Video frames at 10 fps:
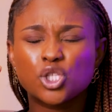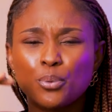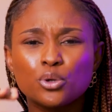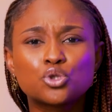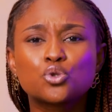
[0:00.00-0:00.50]
We're
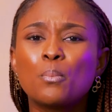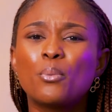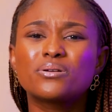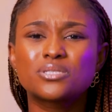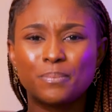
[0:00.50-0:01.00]
supposed to
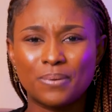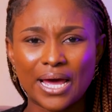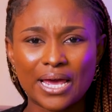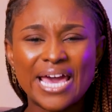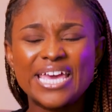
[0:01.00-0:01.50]

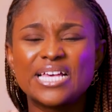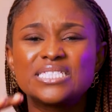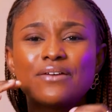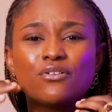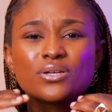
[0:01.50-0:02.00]
multiply. He
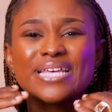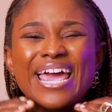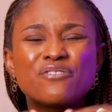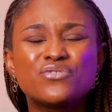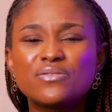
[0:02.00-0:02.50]
has given us
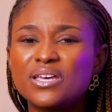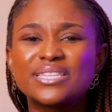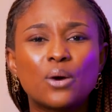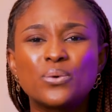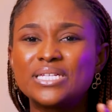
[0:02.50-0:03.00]

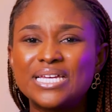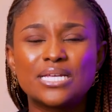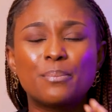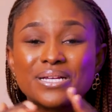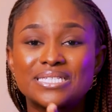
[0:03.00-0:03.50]
everything that we
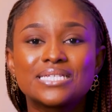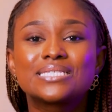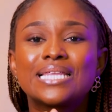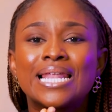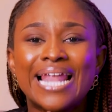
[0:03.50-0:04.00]
need that
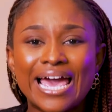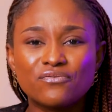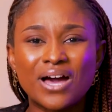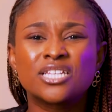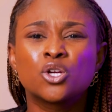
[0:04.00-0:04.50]
pertains to
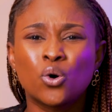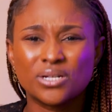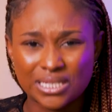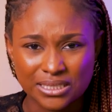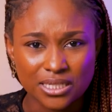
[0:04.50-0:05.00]
life and
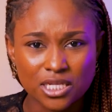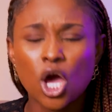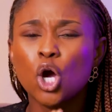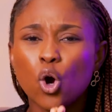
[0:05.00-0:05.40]
godliness.